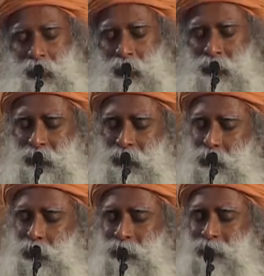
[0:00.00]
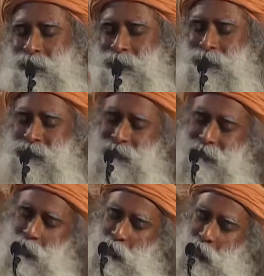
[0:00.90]
a terrible
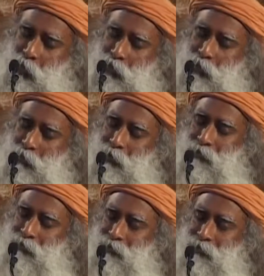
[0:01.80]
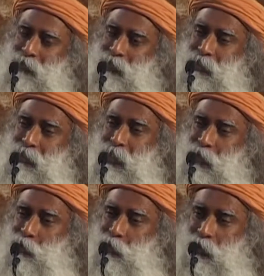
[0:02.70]
volume of
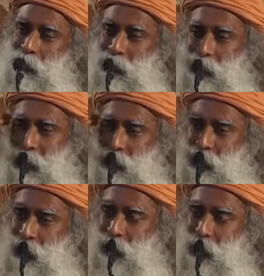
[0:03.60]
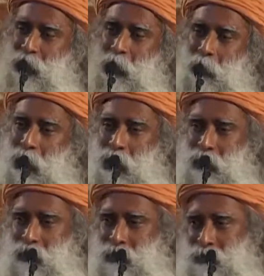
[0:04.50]
calculation has risen in your
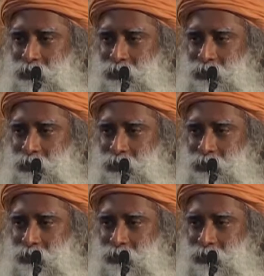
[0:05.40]
mind.